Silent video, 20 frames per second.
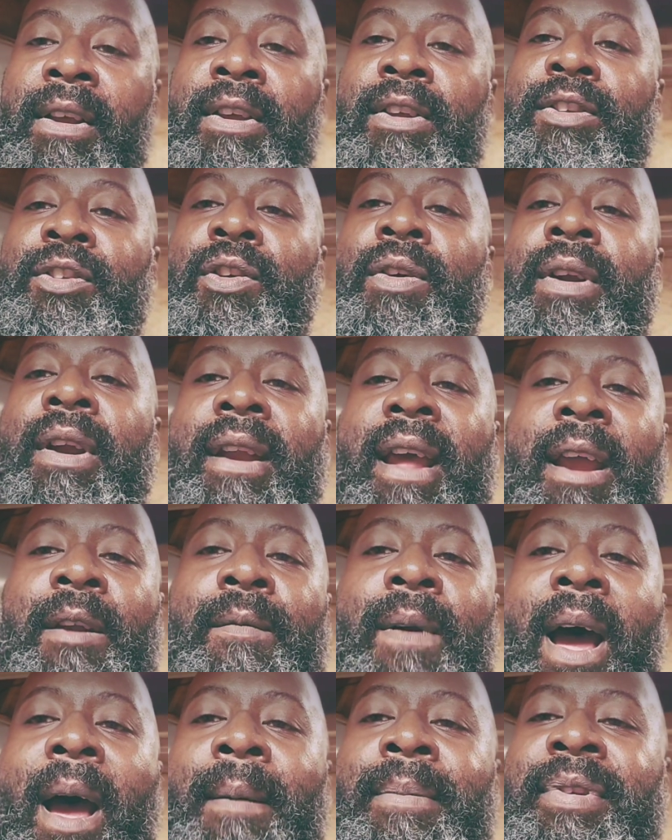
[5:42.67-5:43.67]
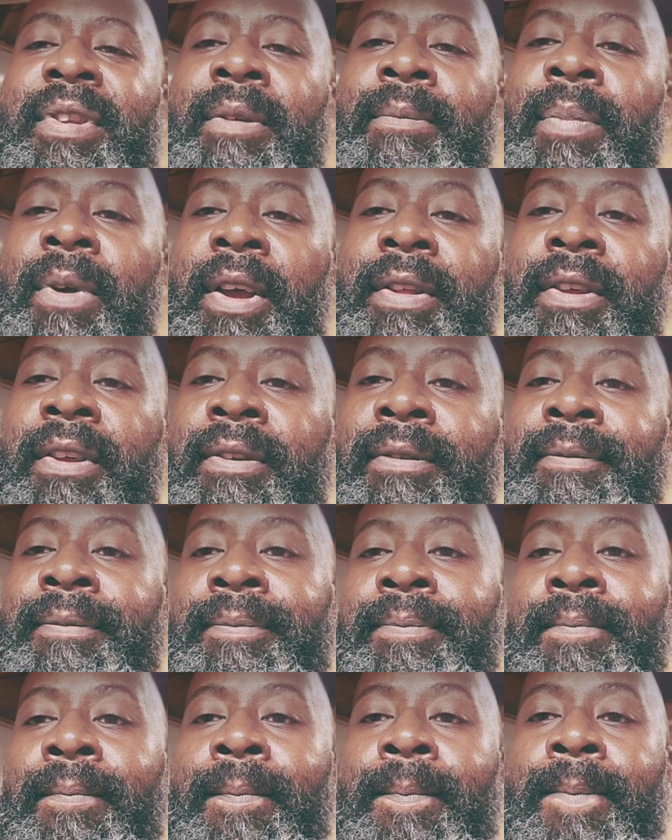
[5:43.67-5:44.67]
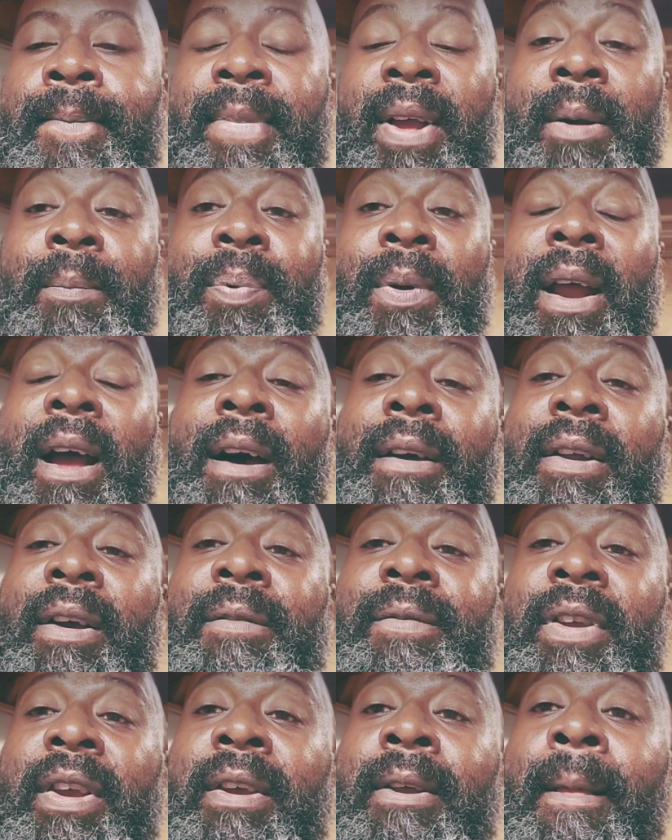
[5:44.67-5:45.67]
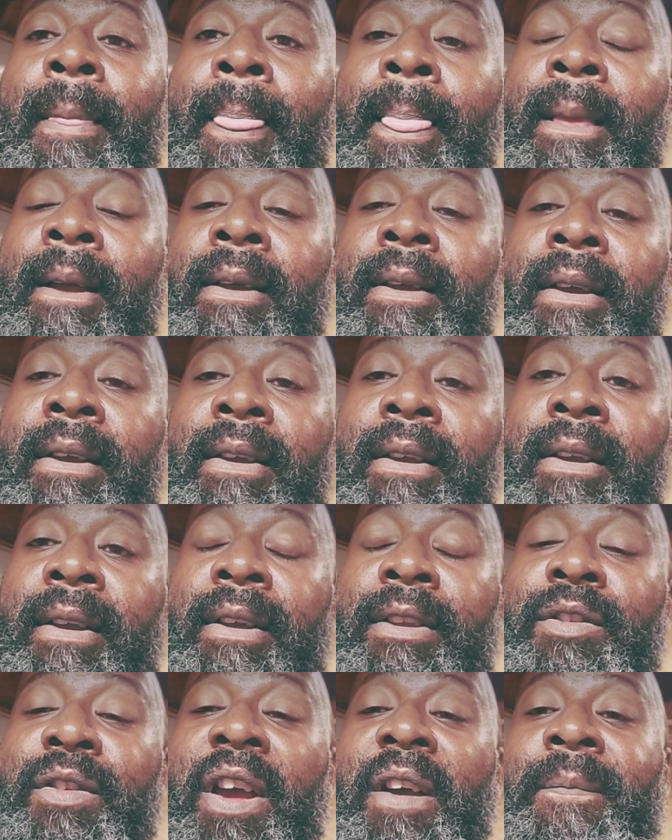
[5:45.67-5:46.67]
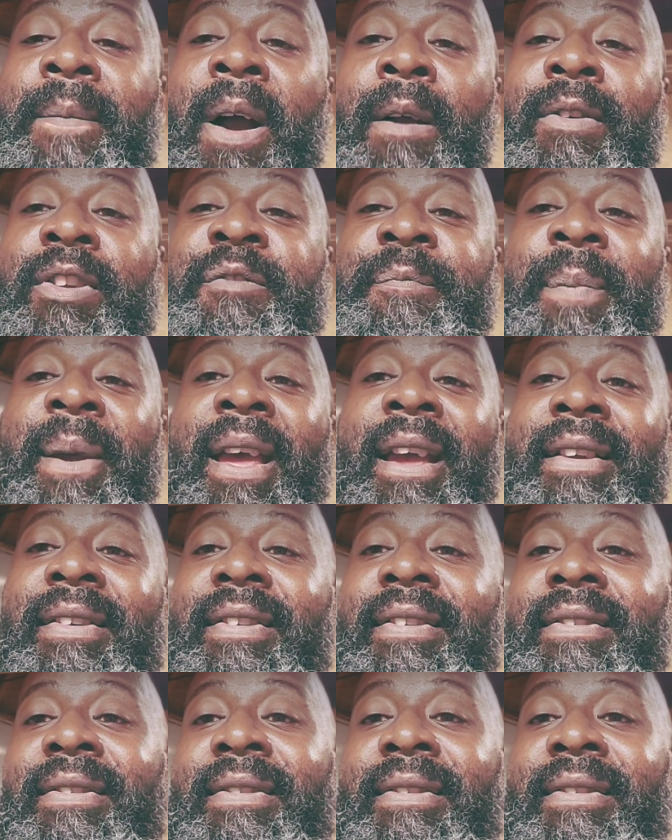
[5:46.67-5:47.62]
So to Nate Robinson, brother, I'm proud of you. You have my respect.